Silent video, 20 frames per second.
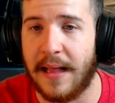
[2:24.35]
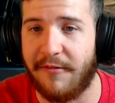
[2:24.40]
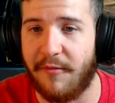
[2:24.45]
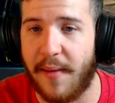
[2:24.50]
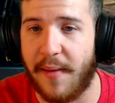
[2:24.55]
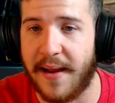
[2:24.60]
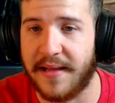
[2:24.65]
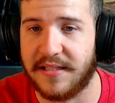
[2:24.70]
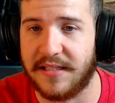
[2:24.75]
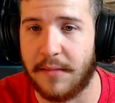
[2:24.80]
Glyph
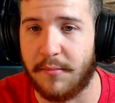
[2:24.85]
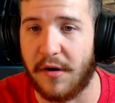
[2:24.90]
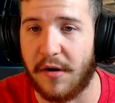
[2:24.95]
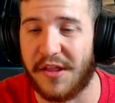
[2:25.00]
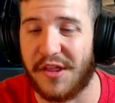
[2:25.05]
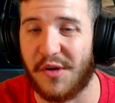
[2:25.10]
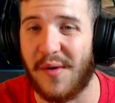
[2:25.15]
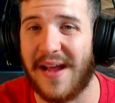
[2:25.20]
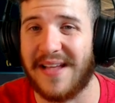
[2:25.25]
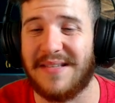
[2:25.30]
of Pain is
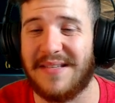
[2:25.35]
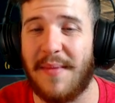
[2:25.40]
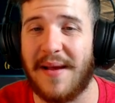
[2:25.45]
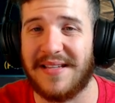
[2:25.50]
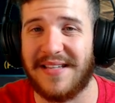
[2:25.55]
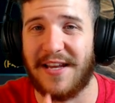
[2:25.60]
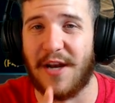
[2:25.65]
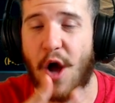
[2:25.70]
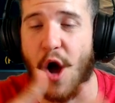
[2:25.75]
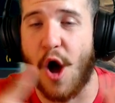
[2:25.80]
number 3. It's
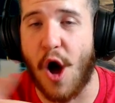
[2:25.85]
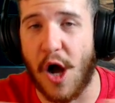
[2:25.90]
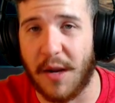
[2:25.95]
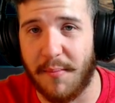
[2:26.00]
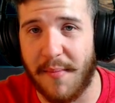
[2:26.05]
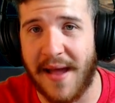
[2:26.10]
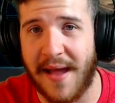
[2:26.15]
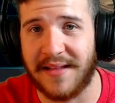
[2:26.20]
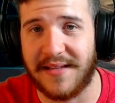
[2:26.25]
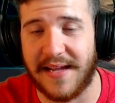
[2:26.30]
basically an
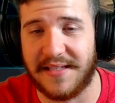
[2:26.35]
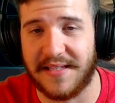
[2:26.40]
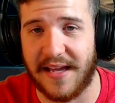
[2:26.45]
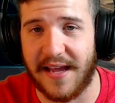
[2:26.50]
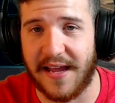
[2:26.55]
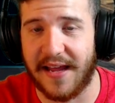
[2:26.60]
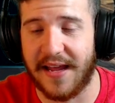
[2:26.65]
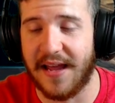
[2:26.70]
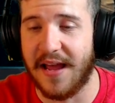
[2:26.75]
augment. It's